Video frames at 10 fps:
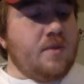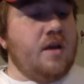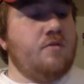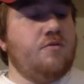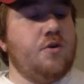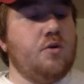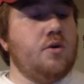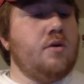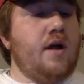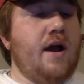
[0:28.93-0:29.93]

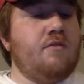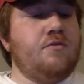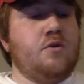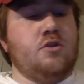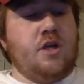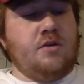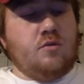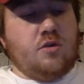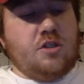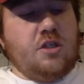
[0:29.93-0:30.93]
infielder, outfielder Jhailyn
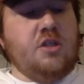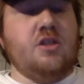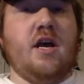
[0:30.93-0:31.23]
Ortiz,